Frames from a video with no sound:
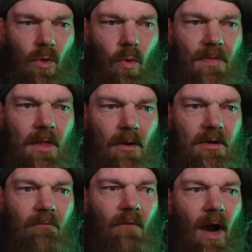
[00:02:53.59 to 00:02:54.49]
with their
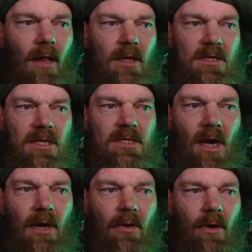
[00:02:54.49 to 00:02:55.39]
defiling
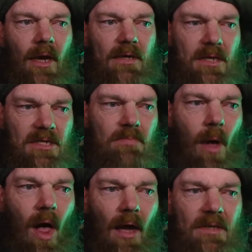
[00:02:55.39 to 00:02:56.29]
desire and
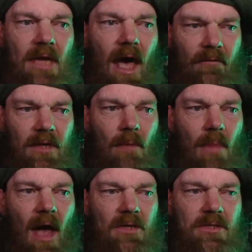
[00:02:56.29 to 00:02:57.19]
despise having a
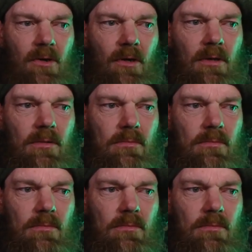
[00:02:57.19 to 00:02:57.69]
master.